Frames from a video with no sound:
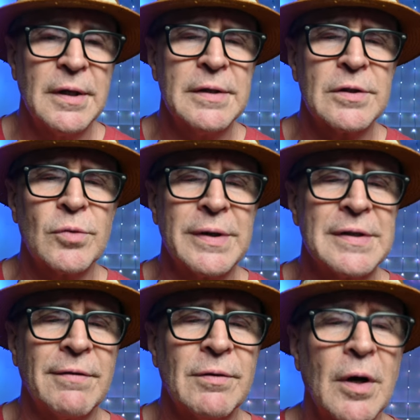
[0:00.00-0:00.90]
It is the
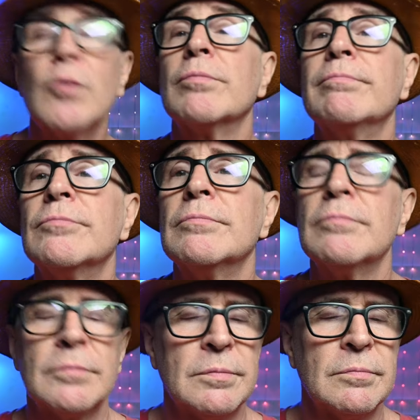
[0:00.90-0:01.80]
27th.
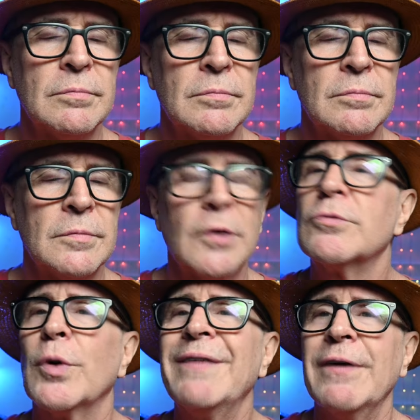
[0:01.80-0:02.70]
Nope,
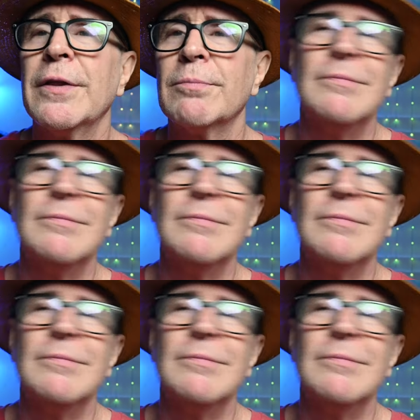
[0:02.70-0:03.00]
25th.